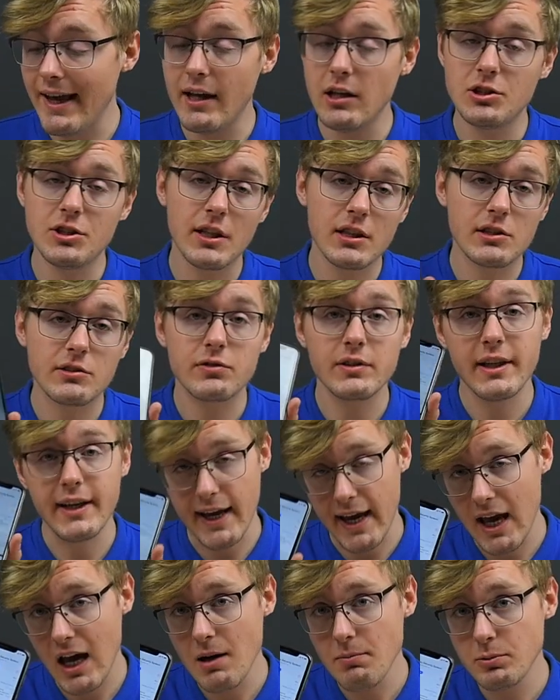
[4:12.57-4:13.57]
Ajax free
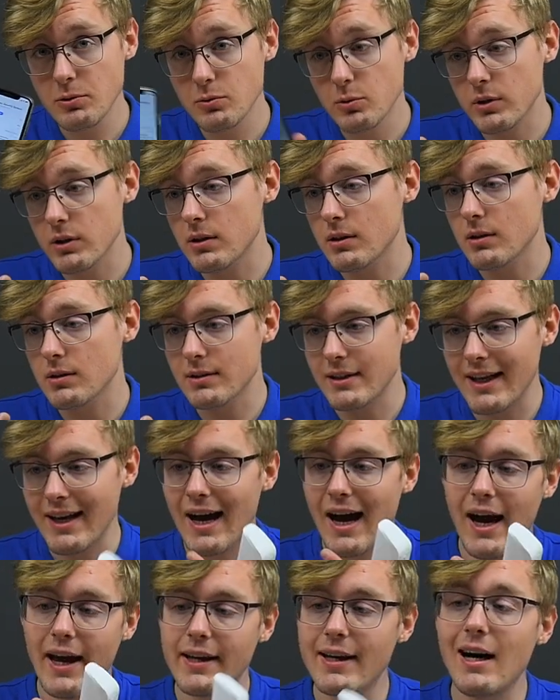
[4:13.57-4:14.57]
app, well, that
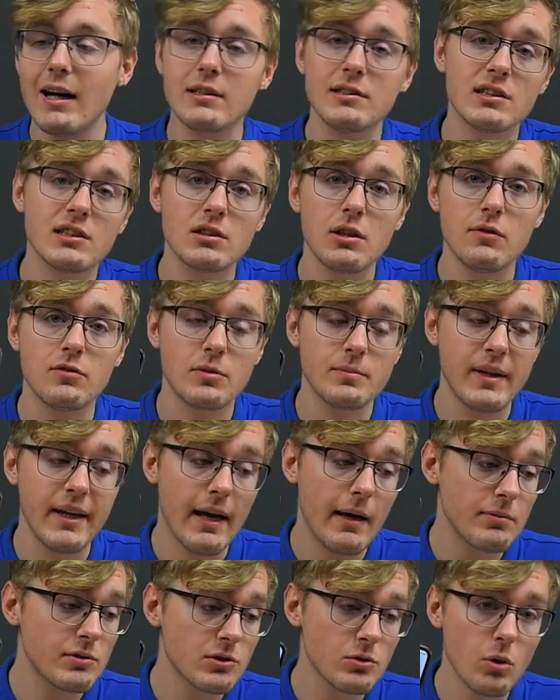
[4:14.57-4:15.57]
I got installed from the
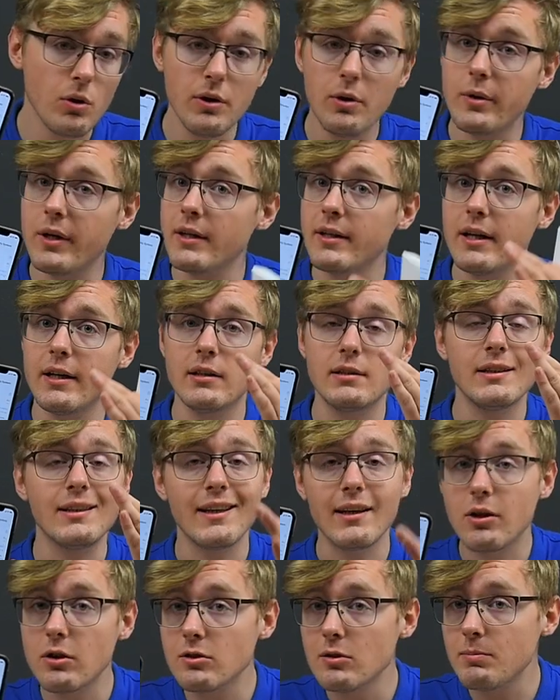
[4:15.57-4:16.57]
App Store. You can get it in
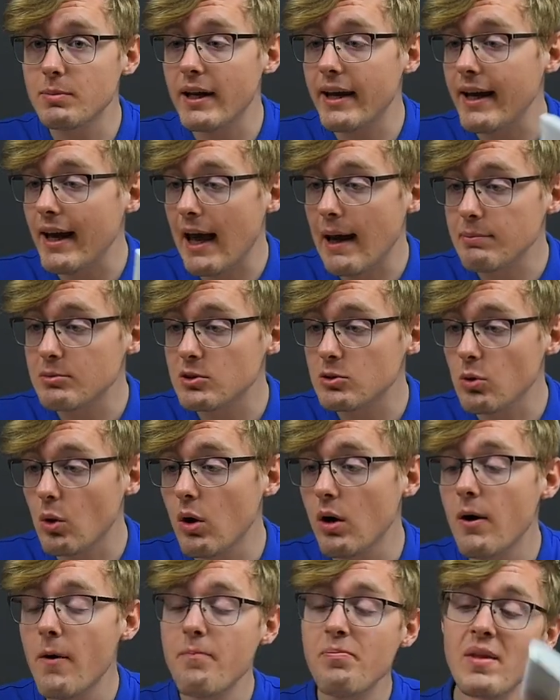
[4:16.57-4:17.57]
the Google Play App
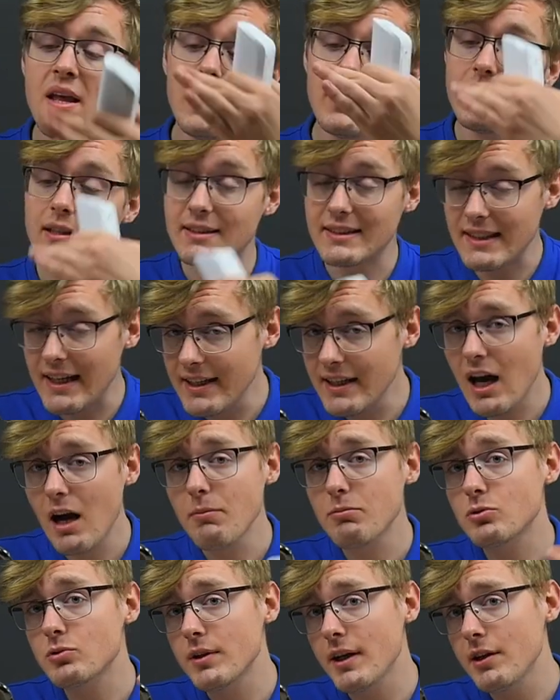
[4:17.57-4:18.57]
Store and sign
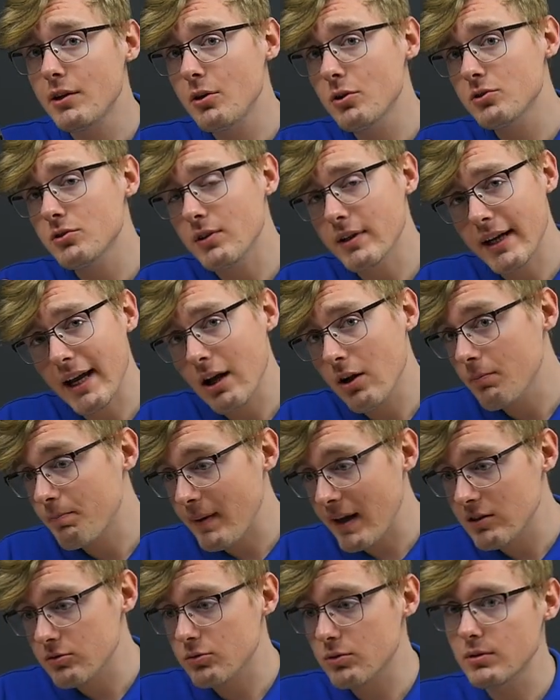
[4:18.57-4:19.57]
up, create user account,
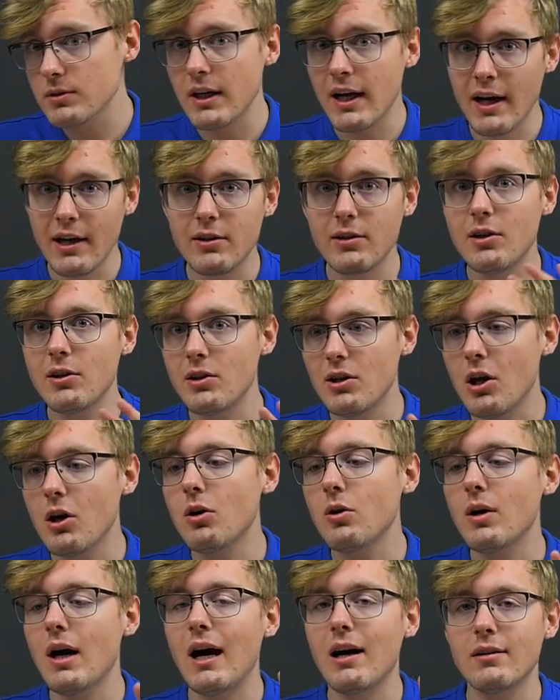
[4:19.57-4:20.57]
password, and you
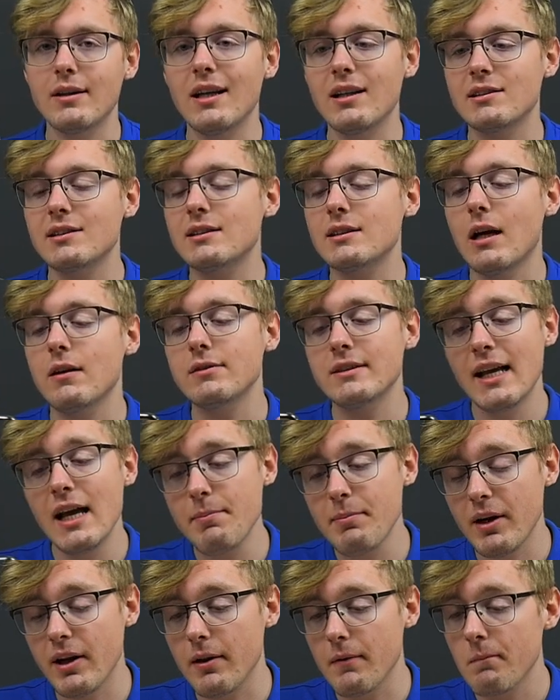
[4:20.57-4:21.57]
know how that stuff's
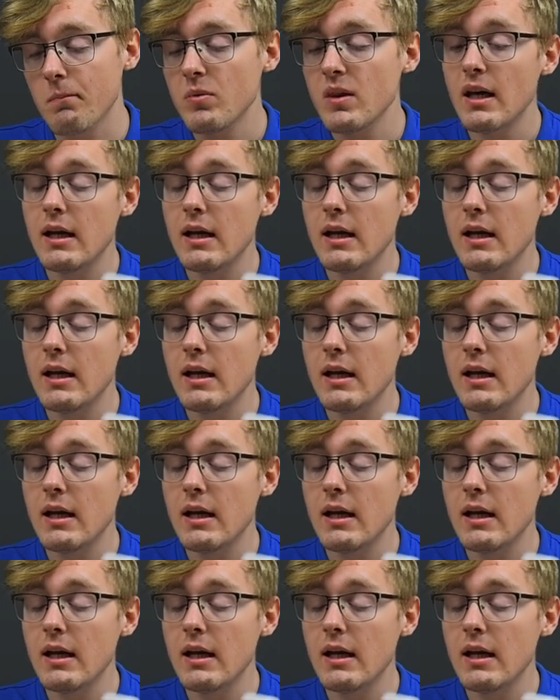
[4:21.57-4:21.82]
happening.